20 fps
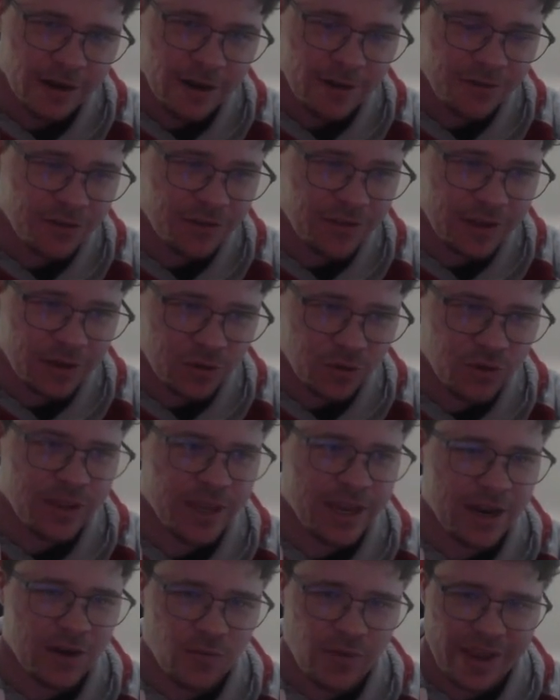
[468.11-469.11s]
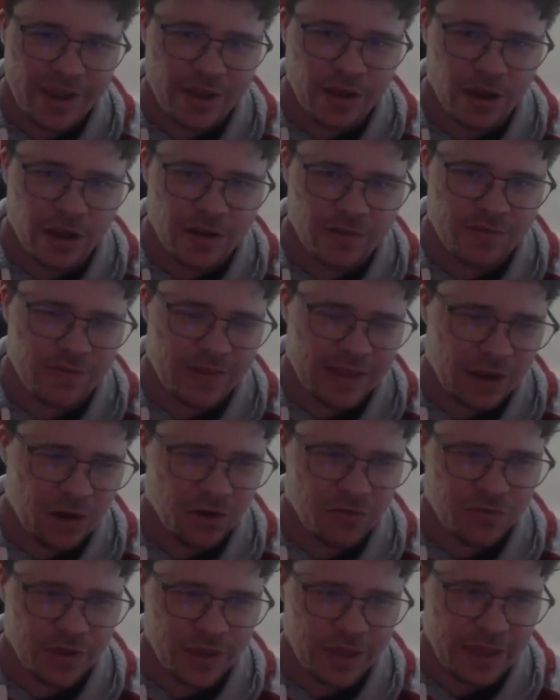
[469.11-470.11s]
So they're good. They get a week off. They
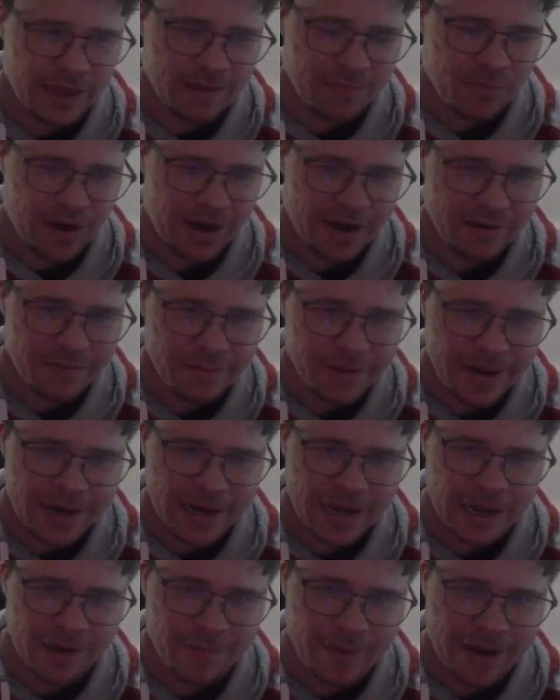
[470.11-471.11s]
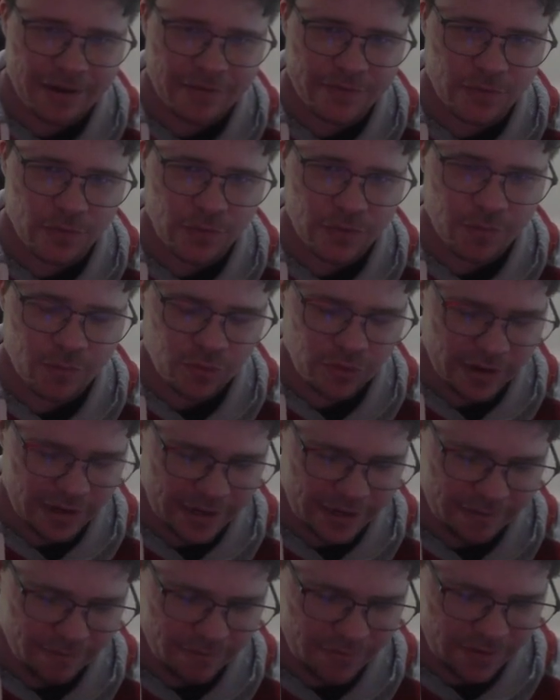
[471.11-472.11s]
hopefully get Braden Maynard back for the prelim.